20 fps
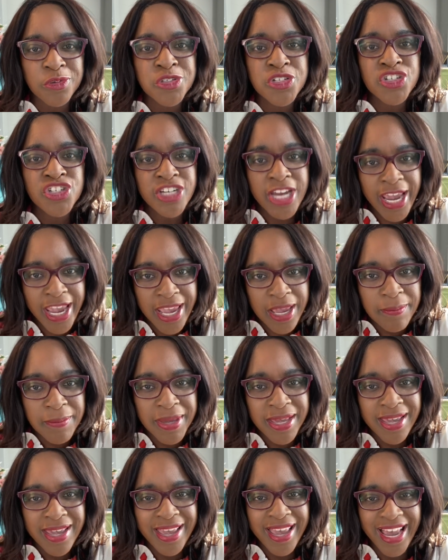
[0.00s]
shame
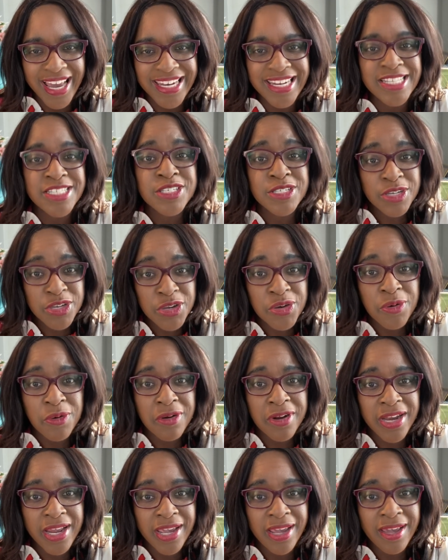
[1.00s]
and
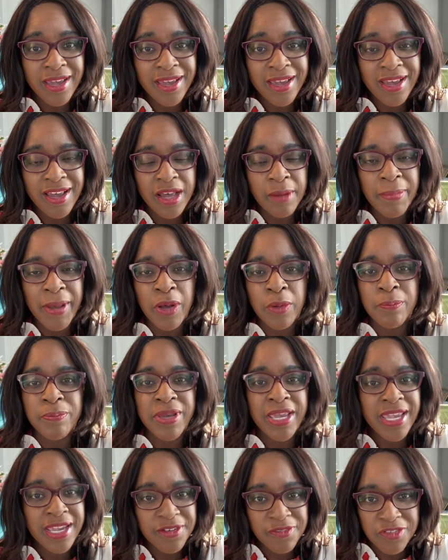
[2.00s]
insecurity about
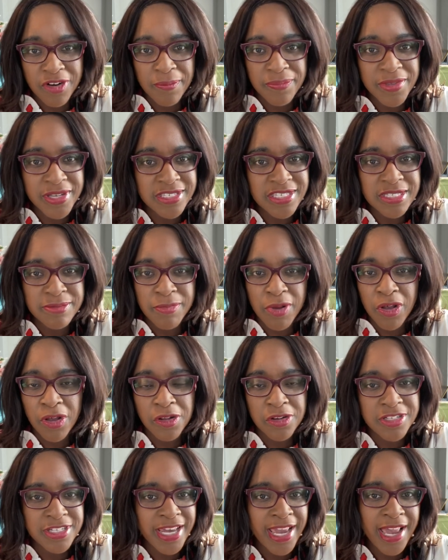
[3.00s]
being from this small
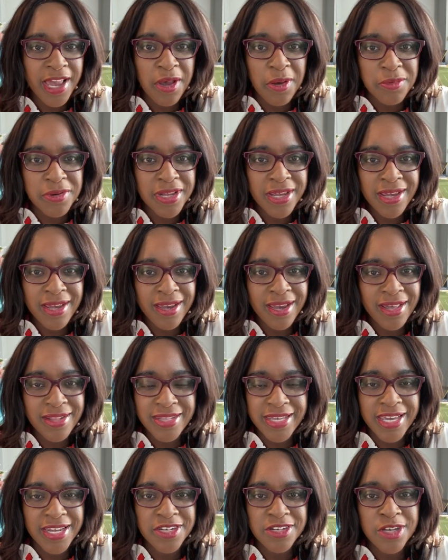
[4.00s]
town in
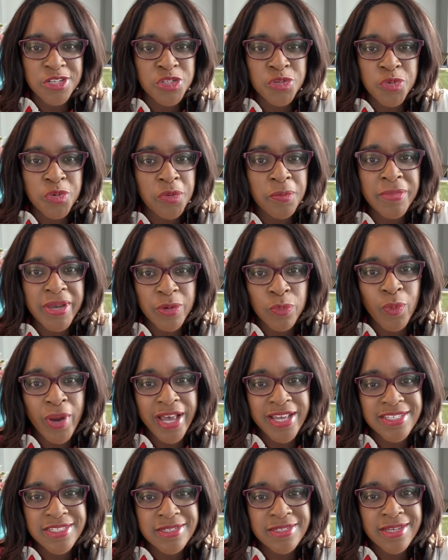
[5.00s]
the industrial
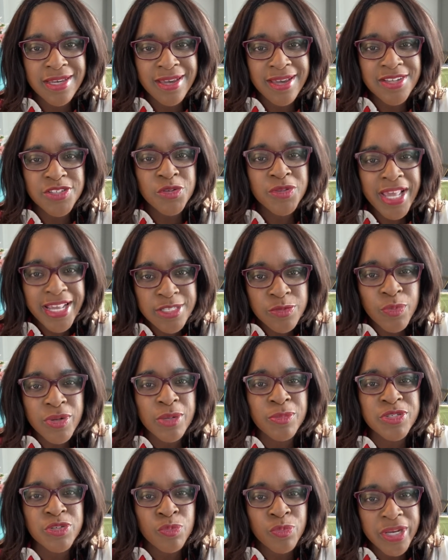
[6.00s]
Midwest. So that's what it
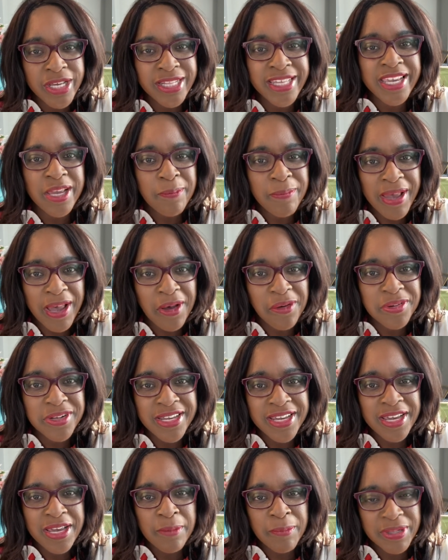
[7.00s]
was really about,
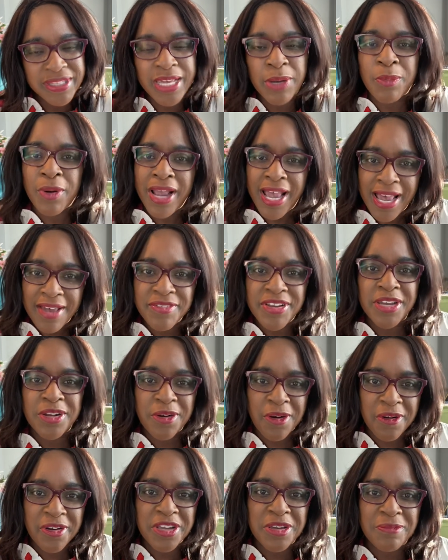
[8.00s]
but they were having an
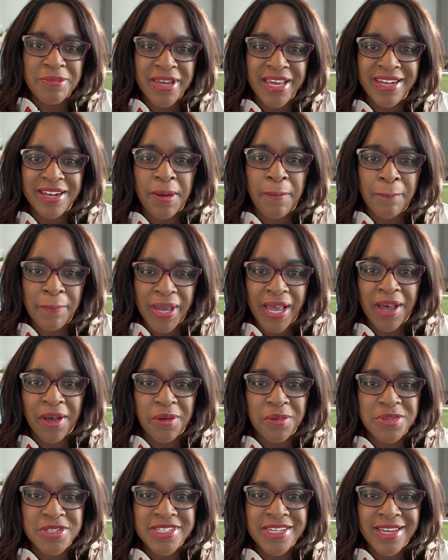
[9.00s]
argument
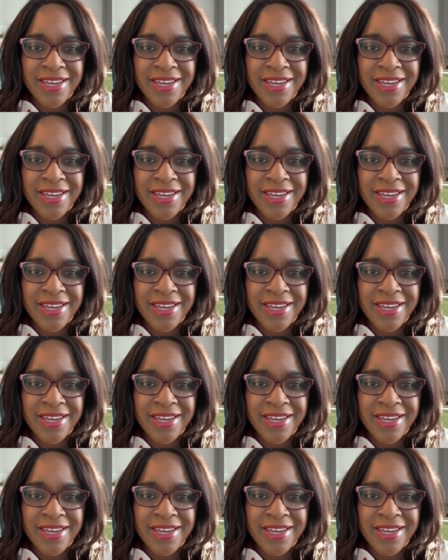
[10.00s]
about